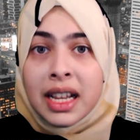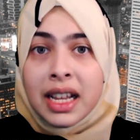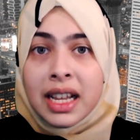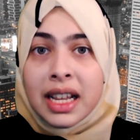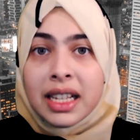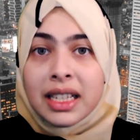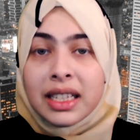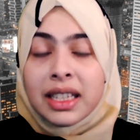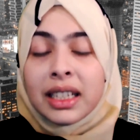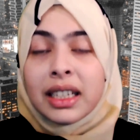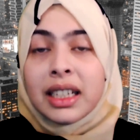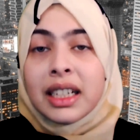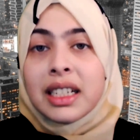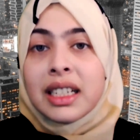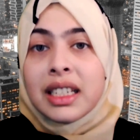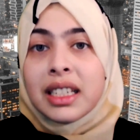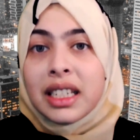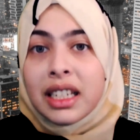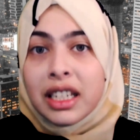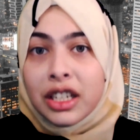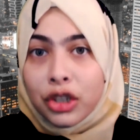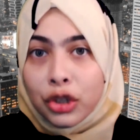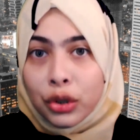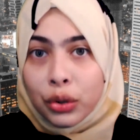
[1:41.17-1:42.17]
is the
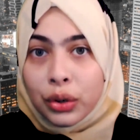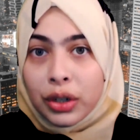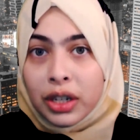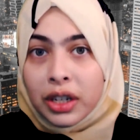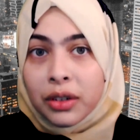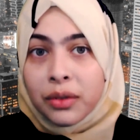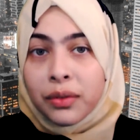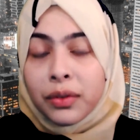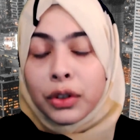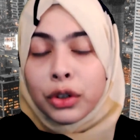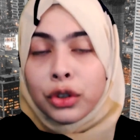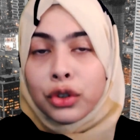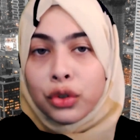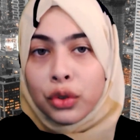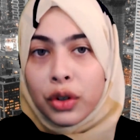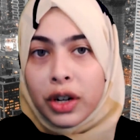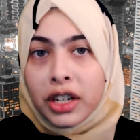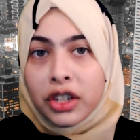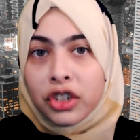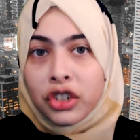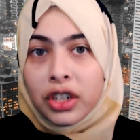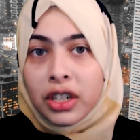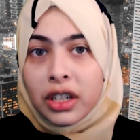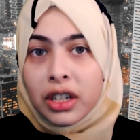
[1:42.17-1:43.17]
continued
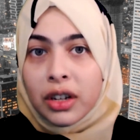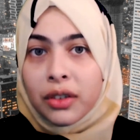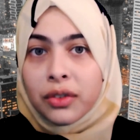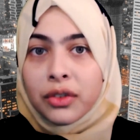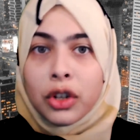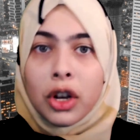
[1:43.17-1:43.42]
infiltration of